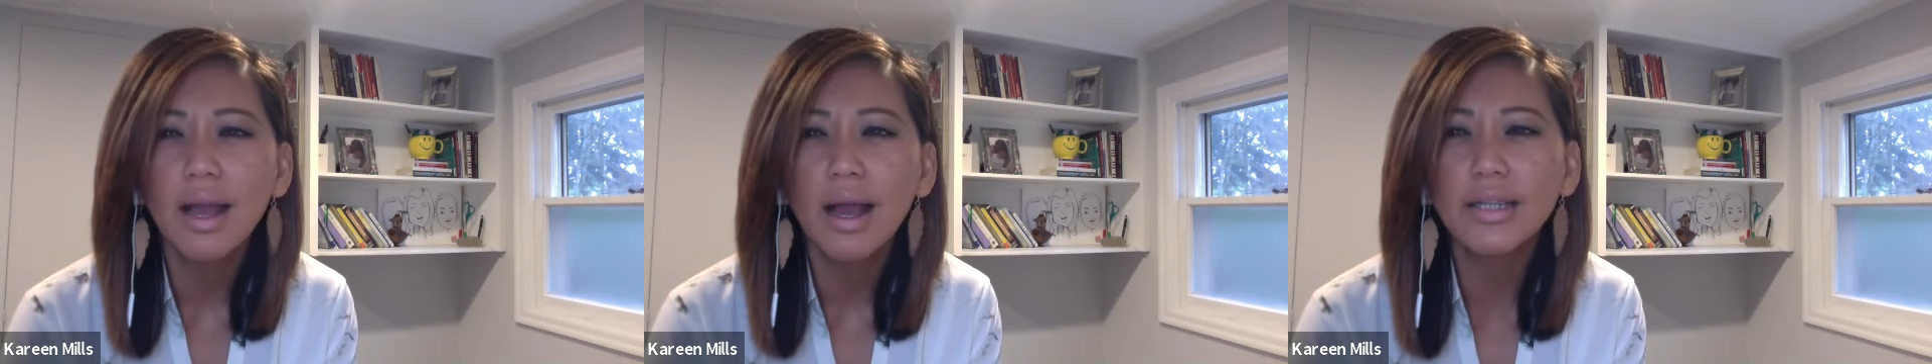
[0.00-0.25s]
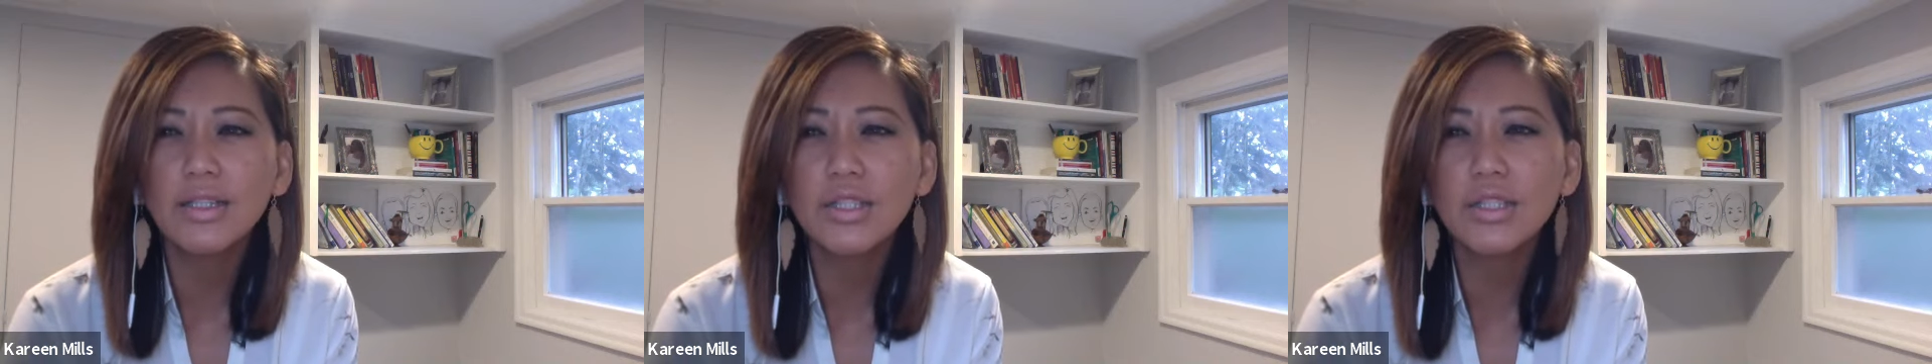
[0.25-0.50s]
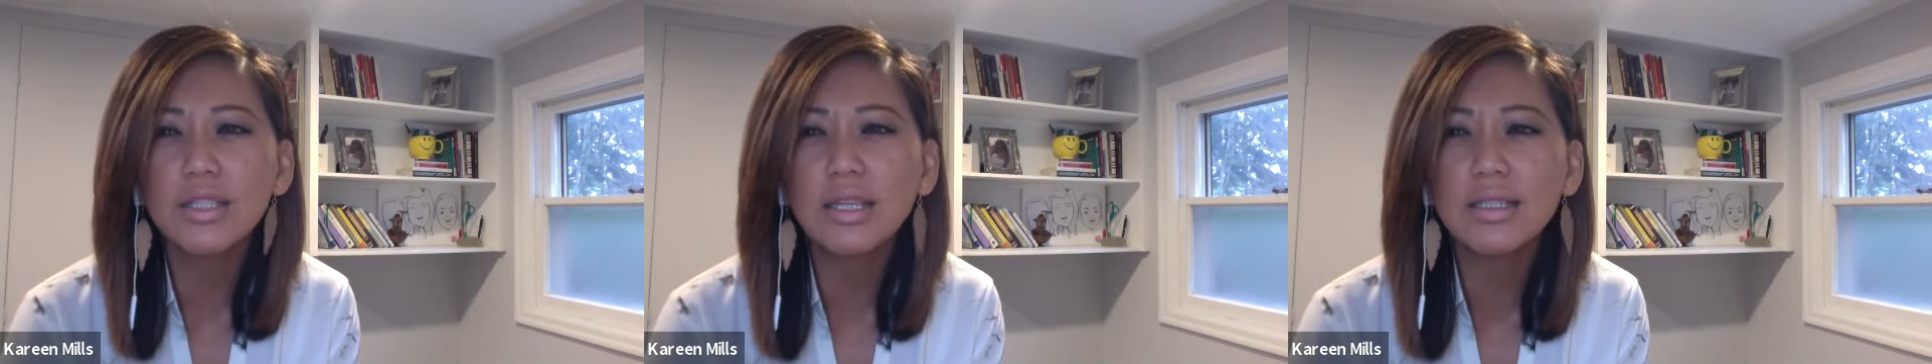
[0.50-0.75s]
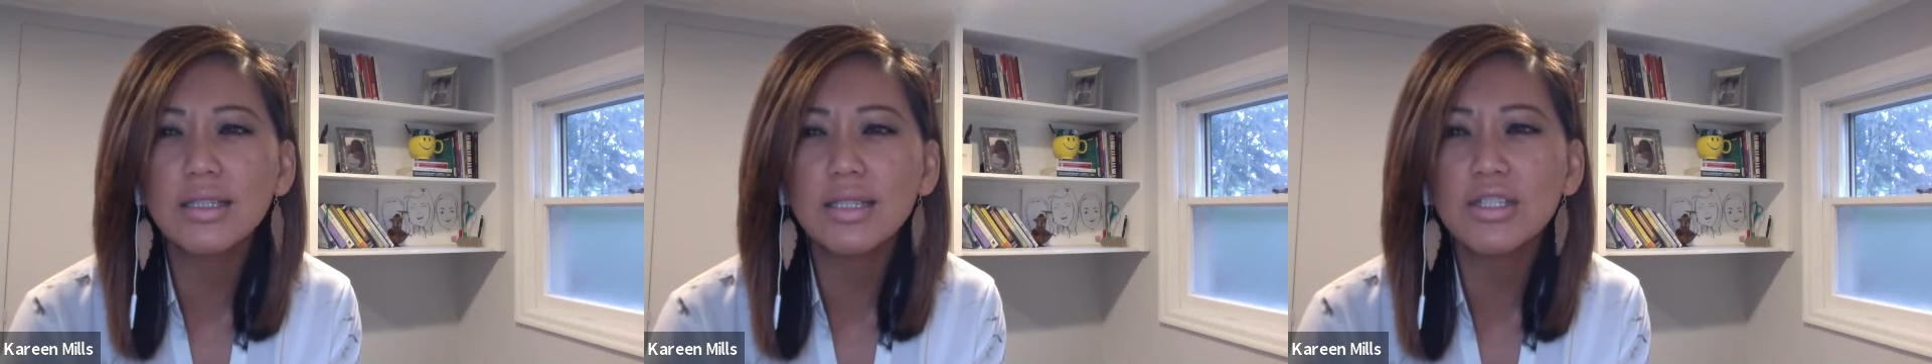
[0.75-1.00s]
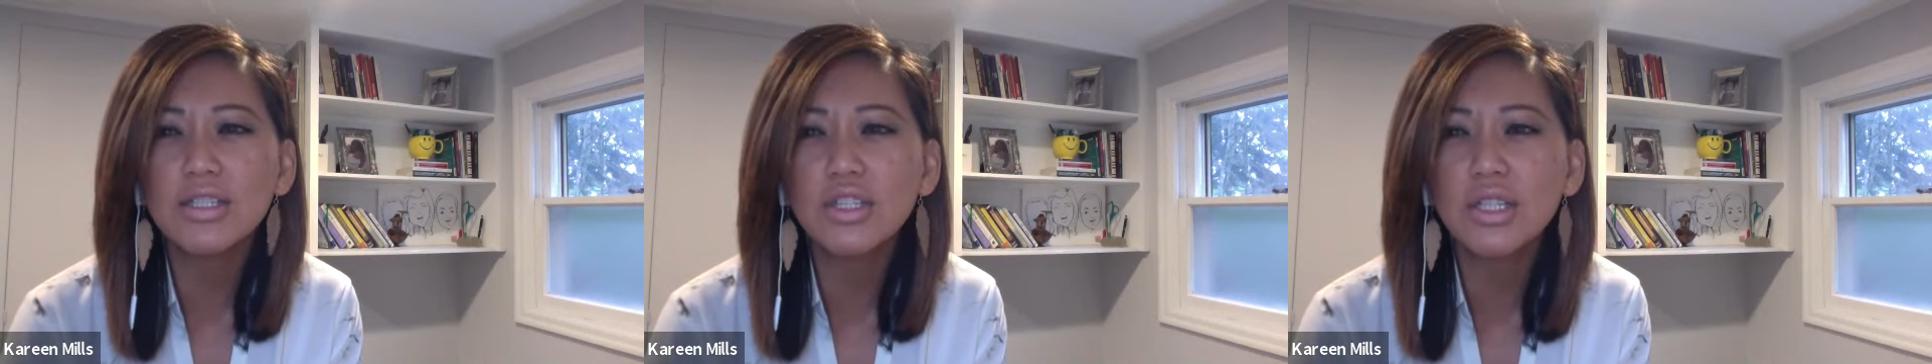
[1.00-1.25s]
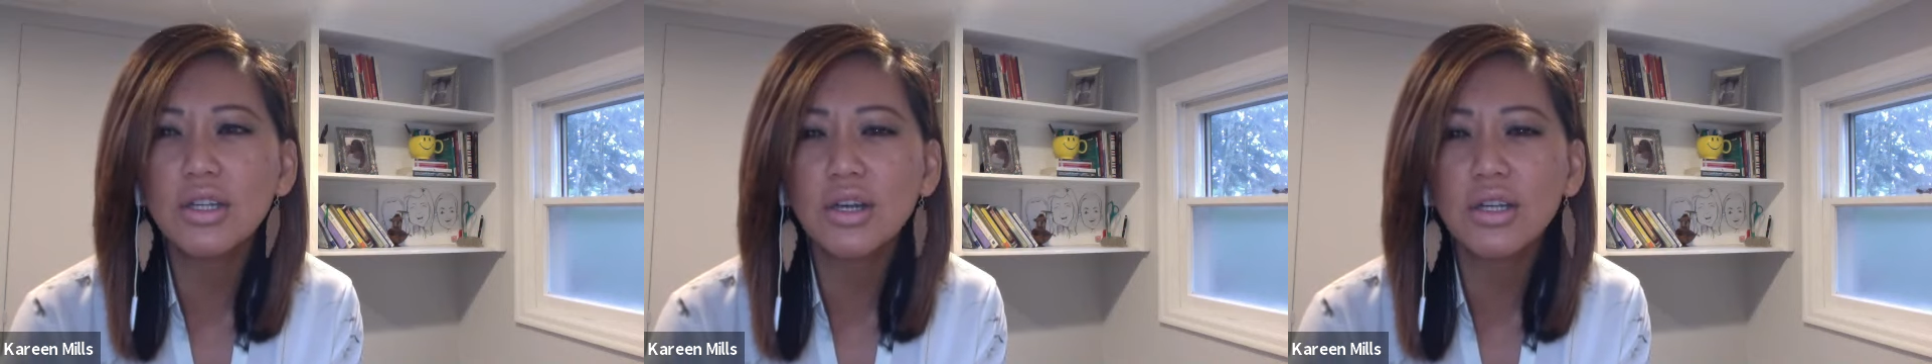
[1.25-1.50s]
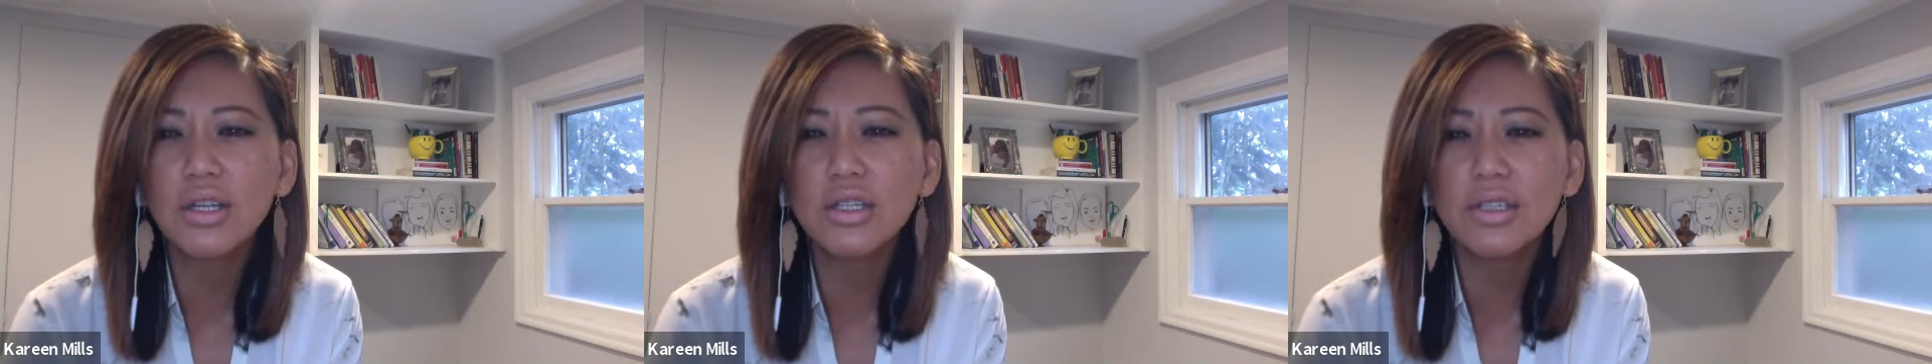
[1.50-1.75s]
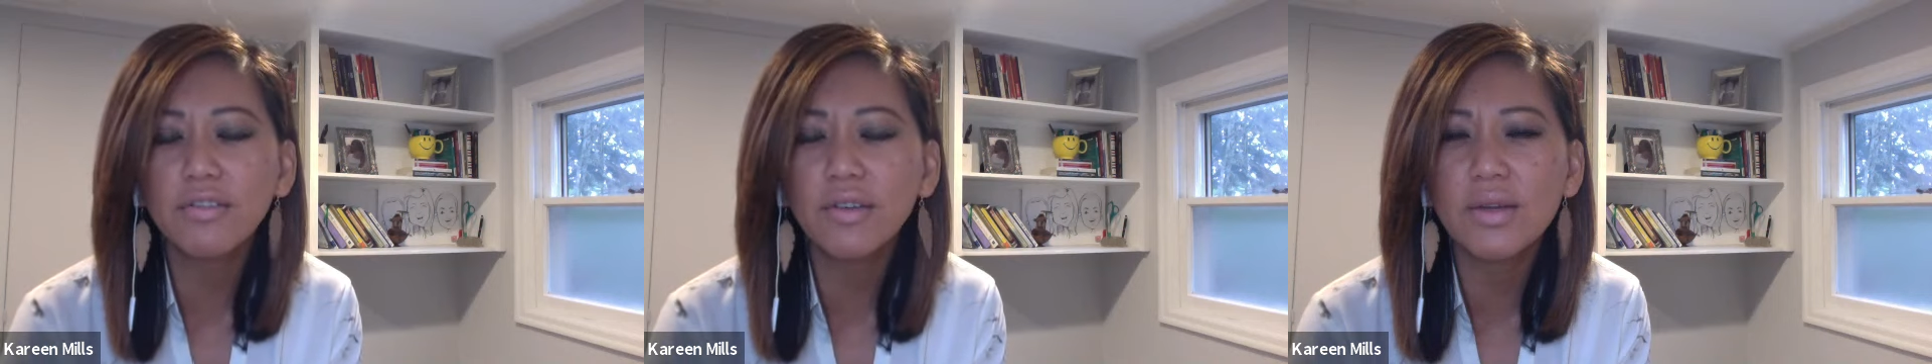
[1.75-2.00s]
I took the attention on a
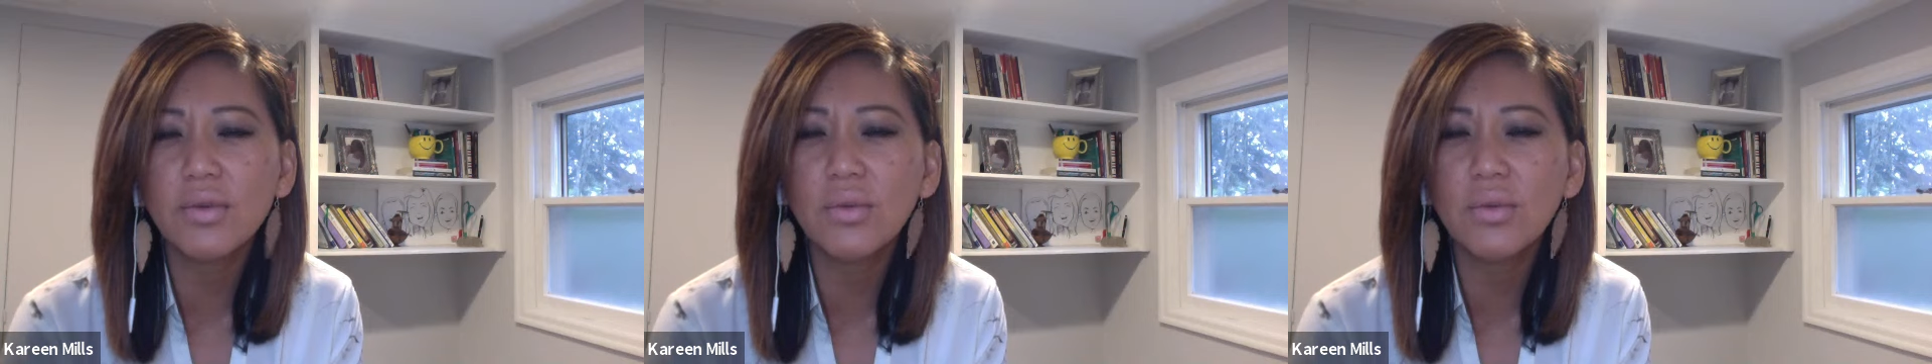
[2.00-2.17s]
different